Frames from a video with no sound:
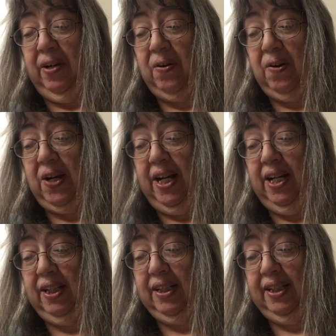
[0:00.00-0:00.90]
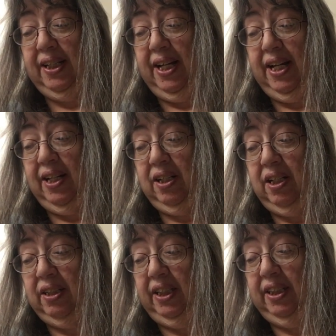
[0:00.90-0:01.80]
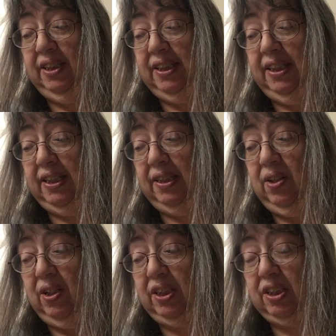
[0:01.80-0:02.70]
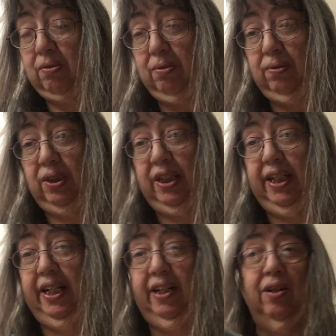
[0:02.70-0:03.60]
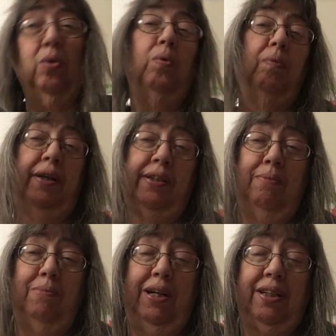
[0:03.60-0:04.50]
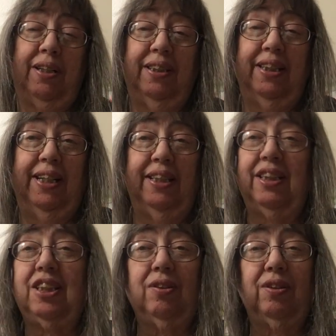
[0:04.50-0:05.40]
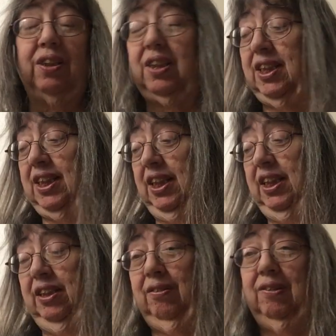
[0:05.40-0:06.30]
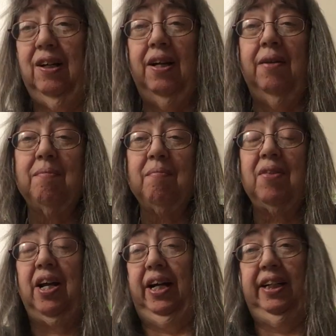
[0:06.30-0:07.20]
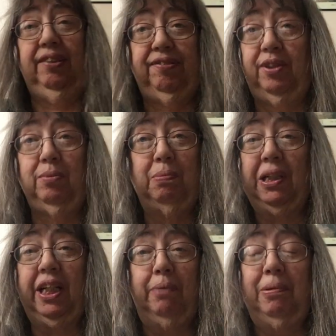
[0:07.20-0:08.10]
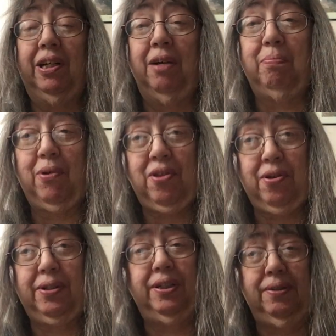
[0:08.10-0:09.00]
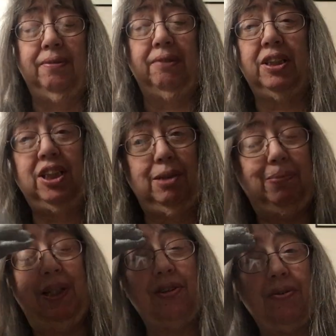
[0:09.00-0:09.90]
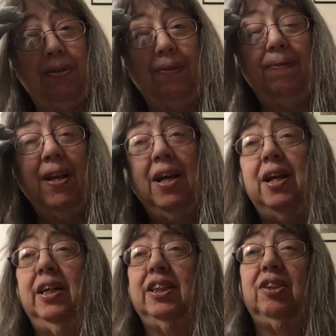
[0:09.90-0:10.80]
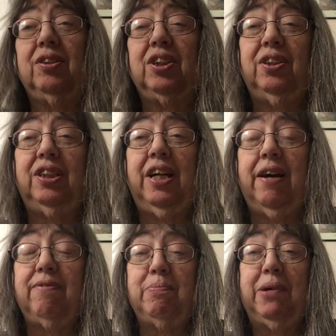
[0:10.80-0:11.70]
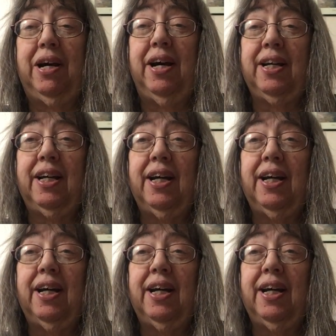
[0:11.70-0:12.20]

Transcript: Her and Lynette, Nina's Knit Knots Crochet. Oh, welcome back, Lynette. It's so good to see you. And if you've been keeping up with her, you know what she's been through. So it's good to have her back.